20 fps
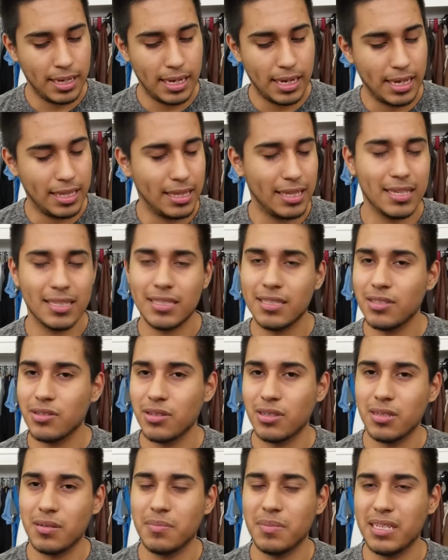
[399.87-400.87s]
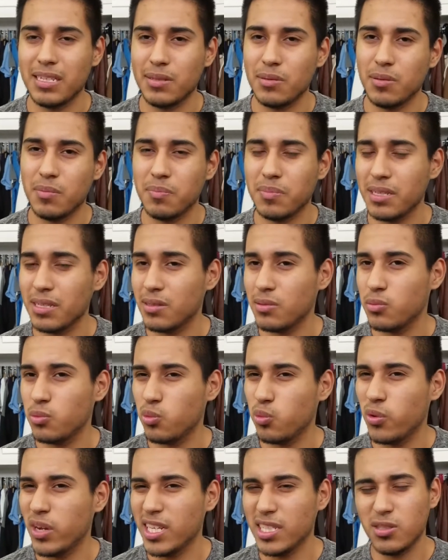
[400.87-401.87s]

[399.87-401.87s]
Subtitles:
I think it's still going to be a bit way